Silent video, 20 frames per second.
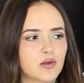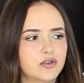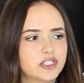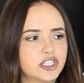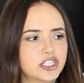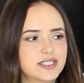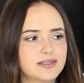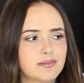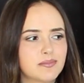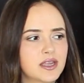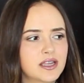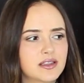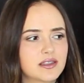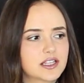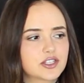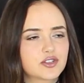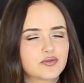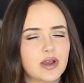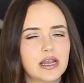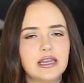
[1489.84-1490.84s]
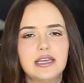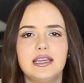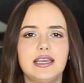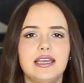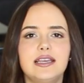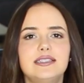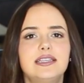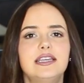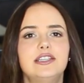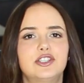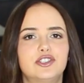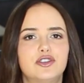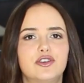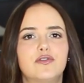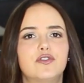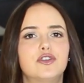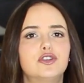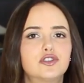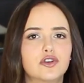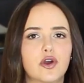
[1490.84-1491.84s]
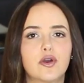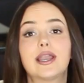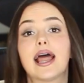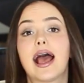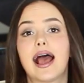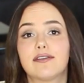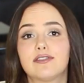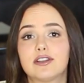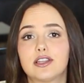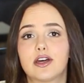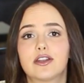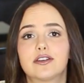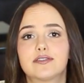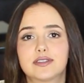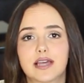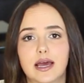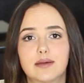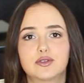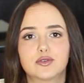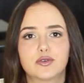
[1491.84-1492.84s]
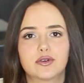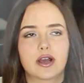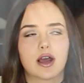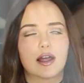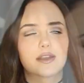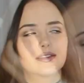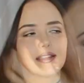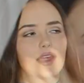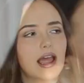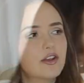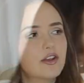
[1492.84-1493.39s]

which is something that's really easy to do if you don't have a lot of time to work out.